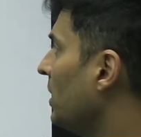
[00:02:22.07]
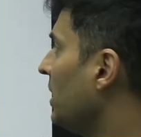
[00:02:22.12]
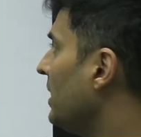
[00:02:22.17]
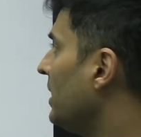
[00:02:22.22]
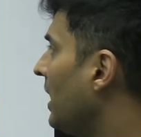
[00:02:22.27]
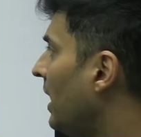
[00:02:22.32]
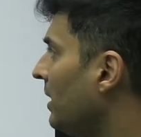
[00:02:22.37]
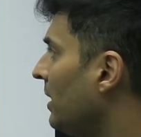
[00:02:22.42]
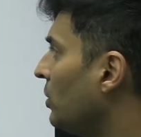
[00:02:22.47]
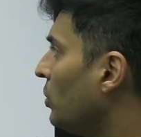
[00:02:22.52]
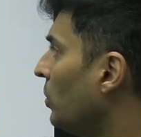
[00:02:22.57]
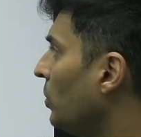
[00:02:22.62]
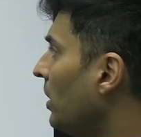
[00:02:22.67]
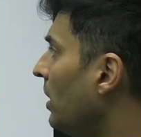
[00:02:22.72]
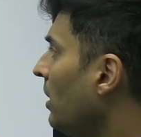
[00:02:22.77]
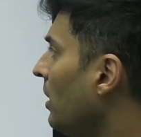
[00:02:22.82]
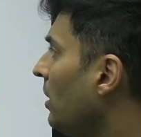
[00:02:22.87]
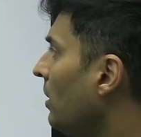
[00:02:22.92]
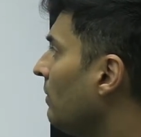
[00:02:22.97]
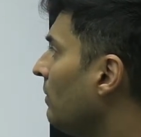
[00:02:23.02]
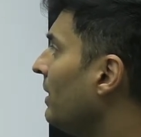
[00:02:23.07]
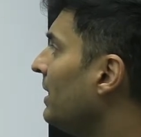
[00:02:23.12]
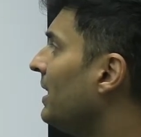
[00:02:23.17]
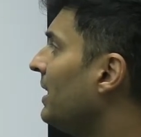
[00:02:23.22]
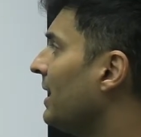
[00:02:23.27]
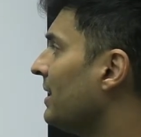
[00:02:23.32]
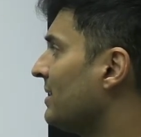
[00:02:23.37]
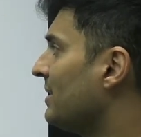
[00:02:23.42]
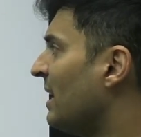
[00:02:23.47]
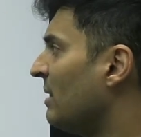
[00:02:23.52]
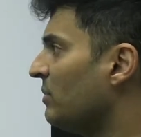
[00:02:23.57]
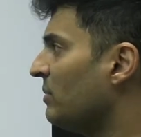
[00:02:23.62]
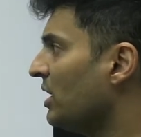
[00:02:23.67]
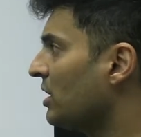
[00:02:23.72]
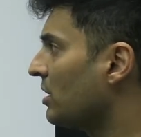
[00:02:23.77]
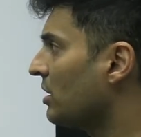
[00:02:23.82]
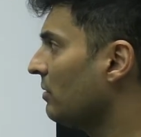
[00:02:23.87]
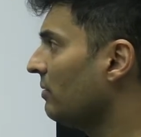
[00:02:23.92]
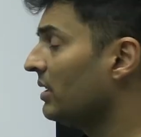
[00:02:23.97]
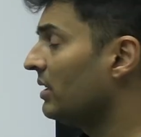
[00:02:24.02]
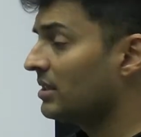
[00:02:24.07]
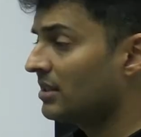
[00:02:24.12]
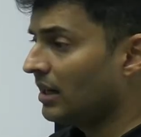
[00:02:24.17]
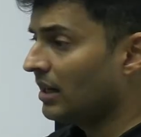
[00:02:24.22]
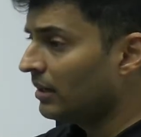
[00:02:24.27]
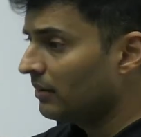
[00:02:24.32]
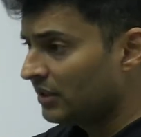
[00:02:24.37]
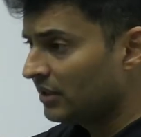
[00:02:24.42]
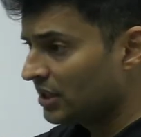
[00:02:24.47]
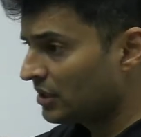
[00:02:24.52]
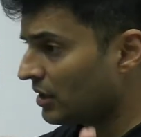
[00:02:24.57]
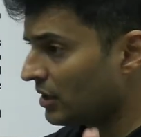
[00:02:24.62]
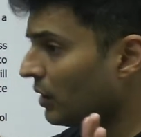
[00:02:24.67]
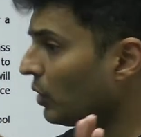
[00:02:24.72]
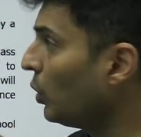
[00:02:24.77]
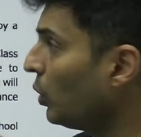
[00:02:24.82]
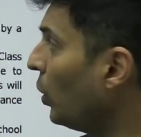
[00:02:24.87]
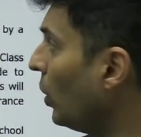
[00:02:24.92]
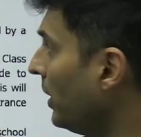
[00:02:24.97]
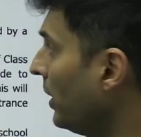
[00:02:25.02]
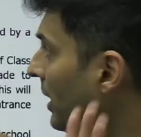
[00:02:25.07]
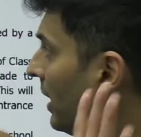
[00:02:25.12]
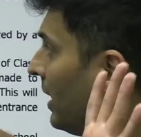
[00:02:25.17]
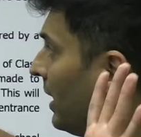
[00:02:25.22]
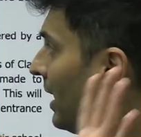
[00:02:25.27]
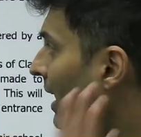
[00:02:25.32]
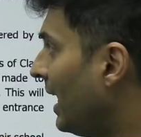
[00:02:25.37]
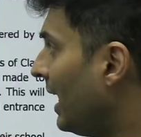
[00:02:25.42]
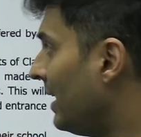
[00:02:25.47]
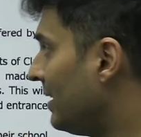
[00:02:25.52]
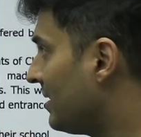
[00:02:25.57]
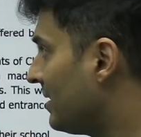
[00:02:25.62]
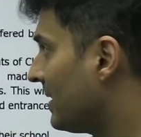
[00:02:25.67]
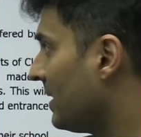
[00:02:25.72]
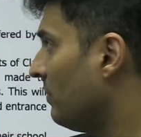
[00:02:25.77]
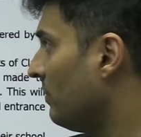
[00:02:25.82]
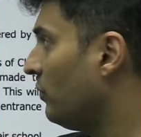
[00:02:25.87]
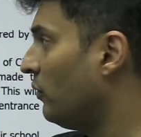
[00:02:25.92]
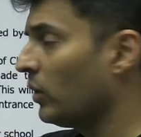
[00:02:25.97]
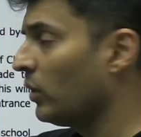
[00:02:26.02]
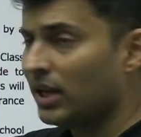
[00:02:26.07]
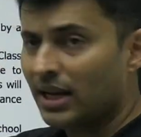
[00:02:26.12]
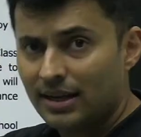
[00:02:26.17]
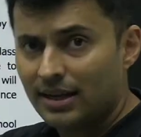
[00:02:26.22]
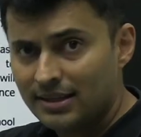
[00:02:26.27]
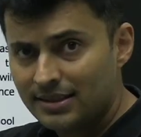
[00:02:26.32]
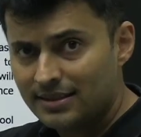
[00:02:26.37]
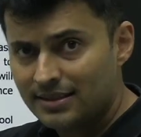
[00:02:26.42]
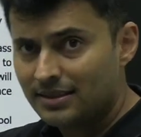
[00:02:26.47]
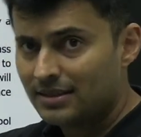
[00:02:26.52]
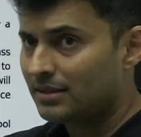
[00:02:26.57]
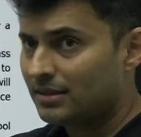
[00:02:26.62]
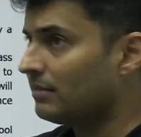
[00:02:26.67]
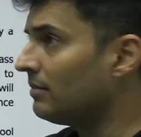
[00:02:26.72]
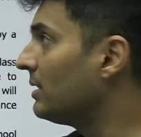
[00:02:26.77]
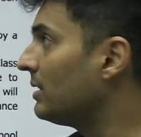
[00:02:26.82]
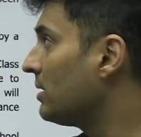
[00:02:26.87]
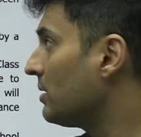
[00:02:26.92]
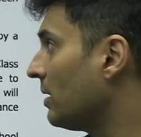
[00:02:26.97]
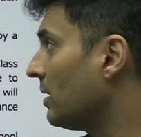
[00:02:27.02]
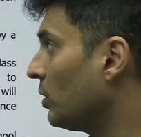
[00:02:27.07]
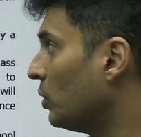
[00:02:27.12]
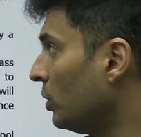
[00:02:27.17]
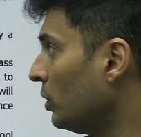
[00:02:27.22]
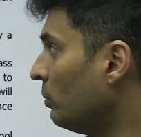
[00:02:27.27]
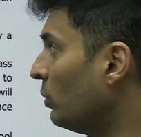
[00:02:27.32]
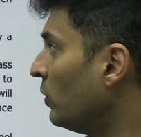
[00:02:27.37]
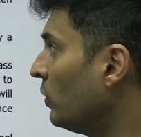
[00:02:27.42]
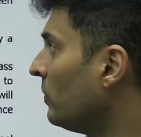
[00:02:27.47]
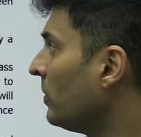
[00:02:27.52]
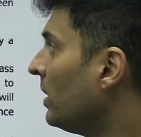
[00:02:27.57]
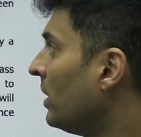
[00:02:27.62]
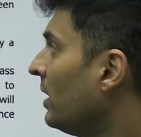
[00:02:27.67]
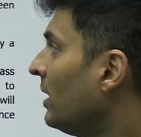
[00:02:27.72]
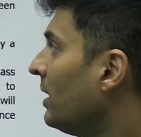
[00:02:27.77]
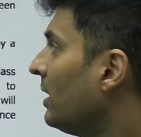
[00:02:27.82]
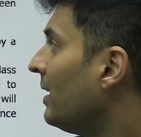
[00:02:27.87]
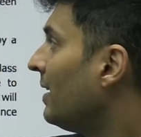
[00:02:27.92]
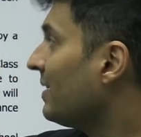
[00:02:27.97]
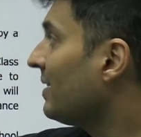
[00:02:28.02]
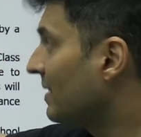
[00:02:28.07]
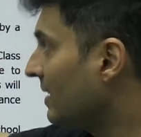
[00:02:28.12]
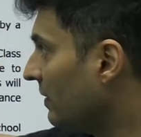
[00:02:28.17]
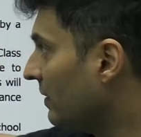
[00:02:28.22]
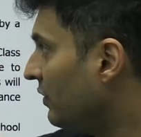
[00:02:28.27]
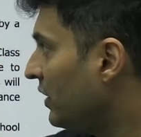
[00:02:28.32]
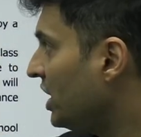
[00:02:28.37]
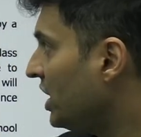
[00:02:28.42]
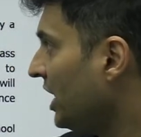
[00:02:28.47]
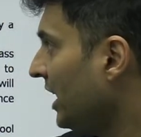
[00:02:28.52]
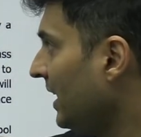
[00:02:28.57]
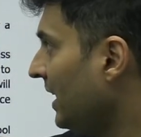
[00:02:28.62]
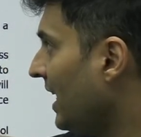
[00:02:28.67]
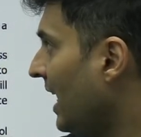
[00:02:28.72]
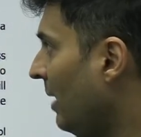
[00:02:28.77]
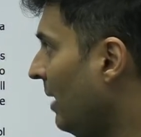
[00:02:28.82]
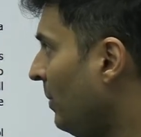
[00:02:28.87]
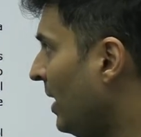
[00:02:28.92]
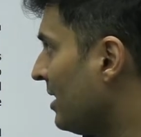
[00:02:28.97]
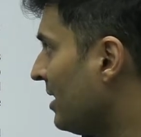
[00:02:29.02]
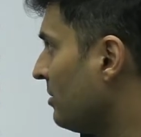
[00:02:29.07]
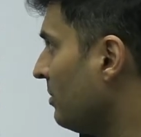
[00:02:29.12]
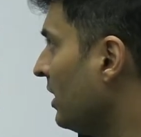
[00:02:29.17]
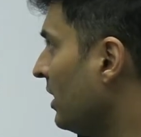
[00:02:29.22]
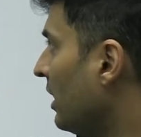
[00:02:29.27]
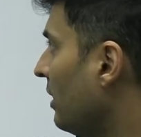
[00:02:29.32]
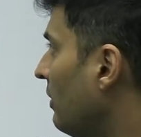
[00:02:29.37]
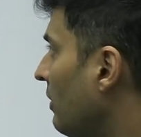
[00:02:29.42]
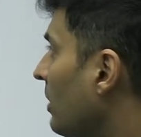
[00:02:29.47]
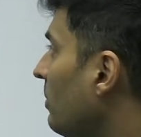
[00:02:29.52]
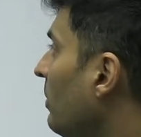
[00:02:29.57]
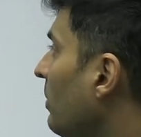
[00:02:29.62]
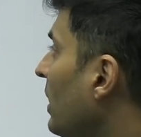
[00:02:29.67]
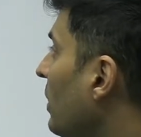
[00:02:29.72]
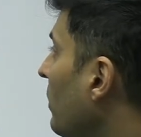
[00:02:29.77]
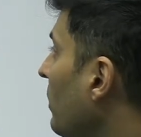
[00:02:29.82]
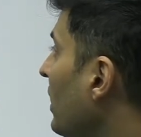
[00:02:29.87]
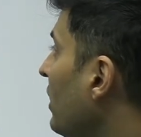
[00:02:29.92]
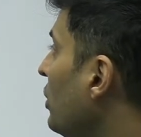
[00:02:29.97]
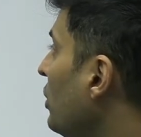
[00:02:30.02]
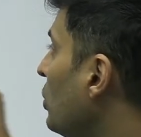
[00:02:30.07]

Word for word: only they had told when the examination will start which is a good heads up for us which is a good move a sufficient gap has been given between